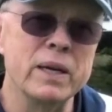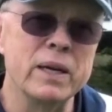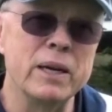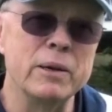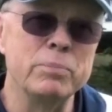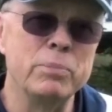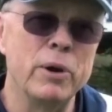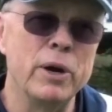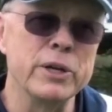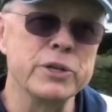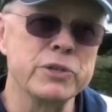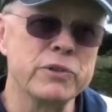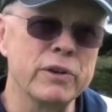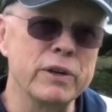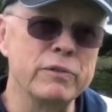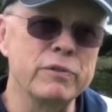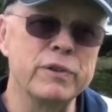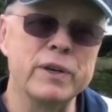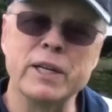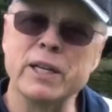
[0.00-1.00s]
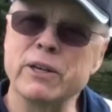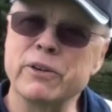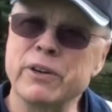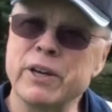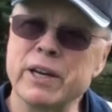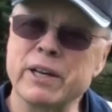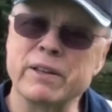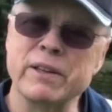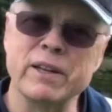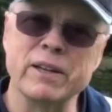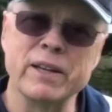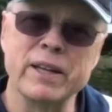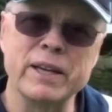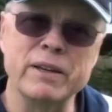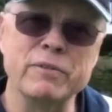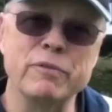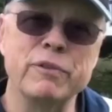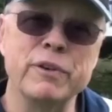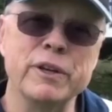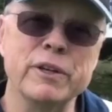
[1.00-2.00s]
uh, Paul Stringfellow kicked a
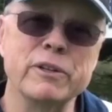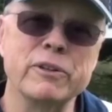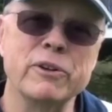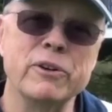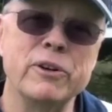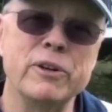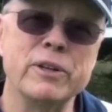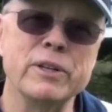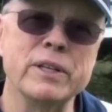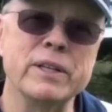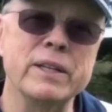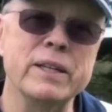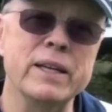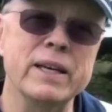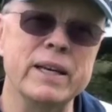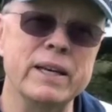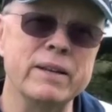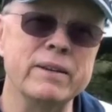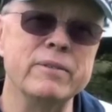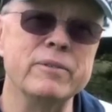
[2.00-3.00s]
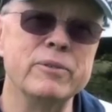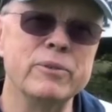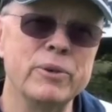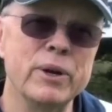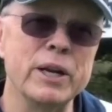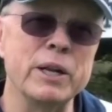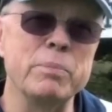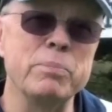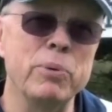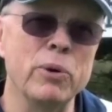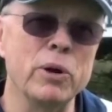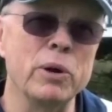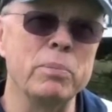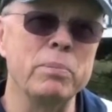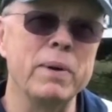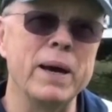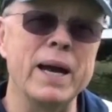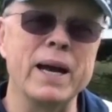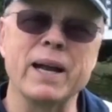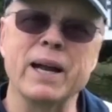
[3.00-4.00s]
late field goal and, and really put
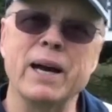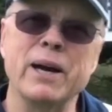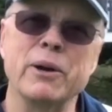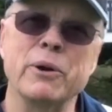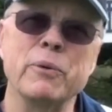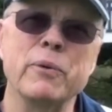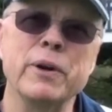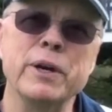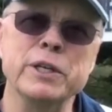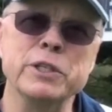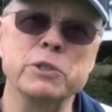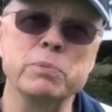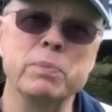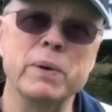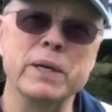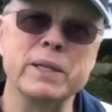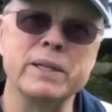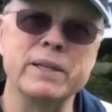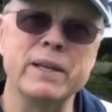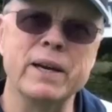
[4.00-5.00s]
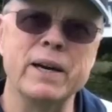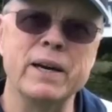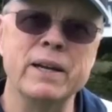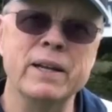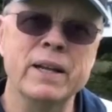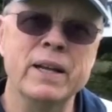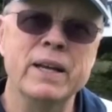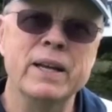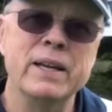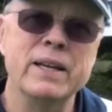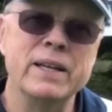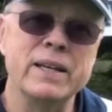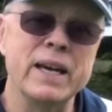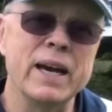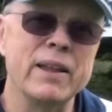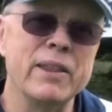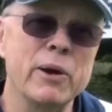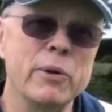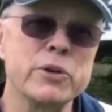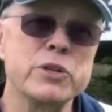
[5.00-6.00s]
it back out of reach. But uh,
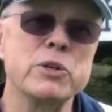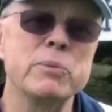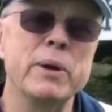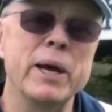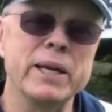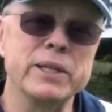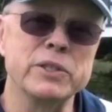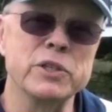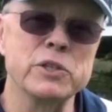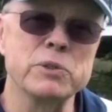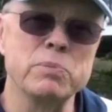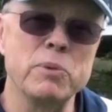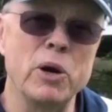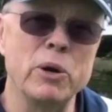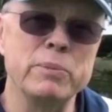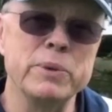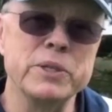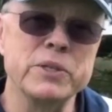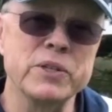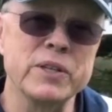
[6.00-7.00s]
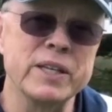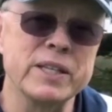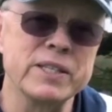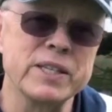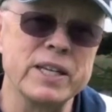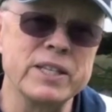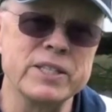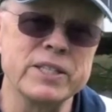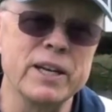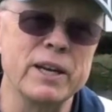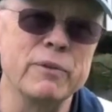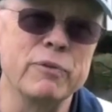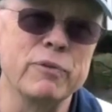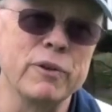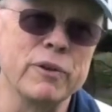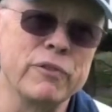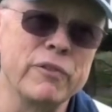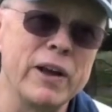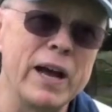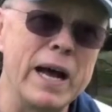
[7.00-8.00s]
yeah, there were some anxious moments, and as I say,
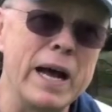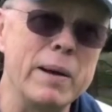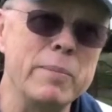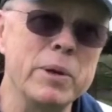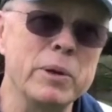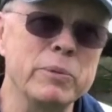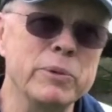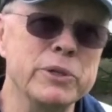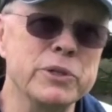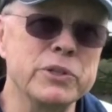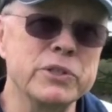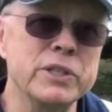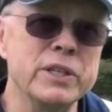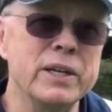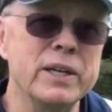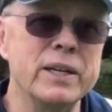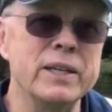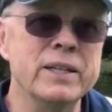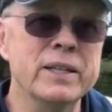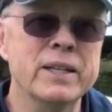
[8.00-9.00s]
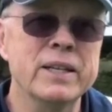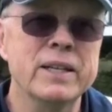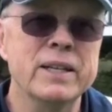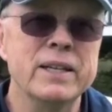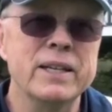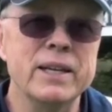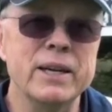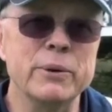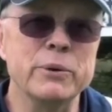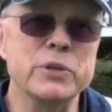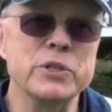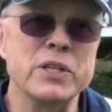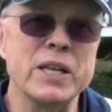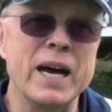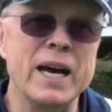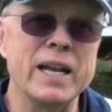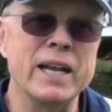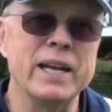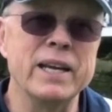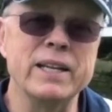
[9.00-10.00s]
for Tom, it was uh, it was
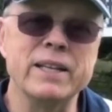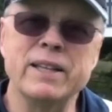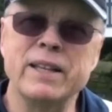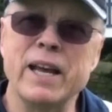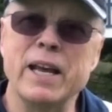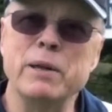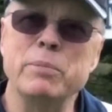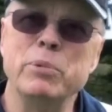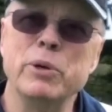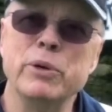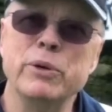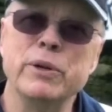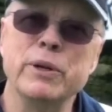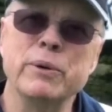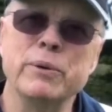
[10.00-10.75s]
not a debut